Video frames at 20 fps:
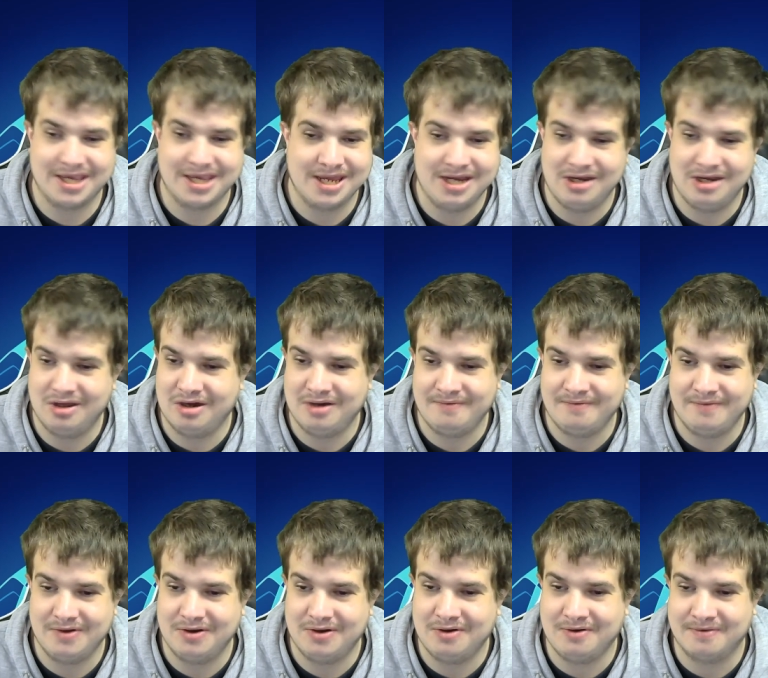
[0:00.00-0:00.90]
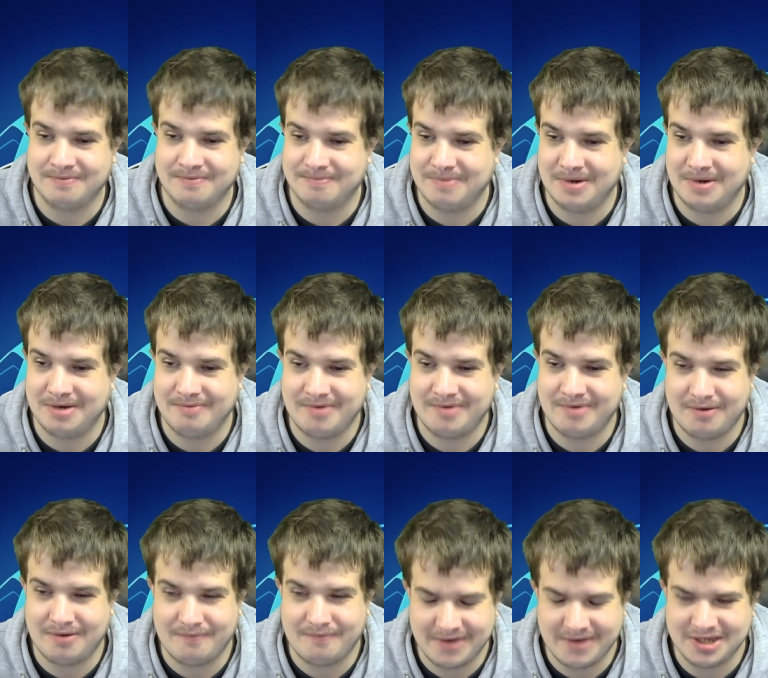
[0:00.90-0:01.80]
laugh it off. But I
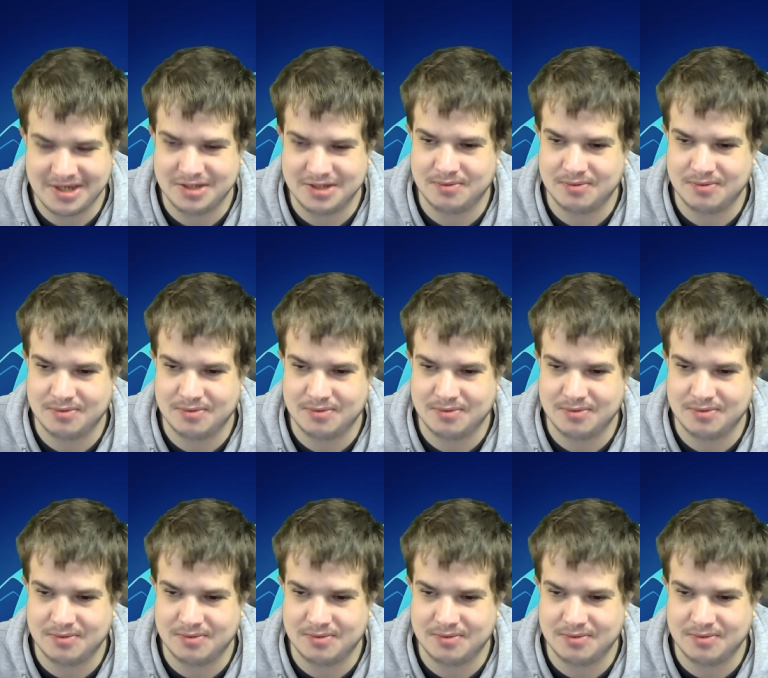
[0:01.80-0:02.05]
think it's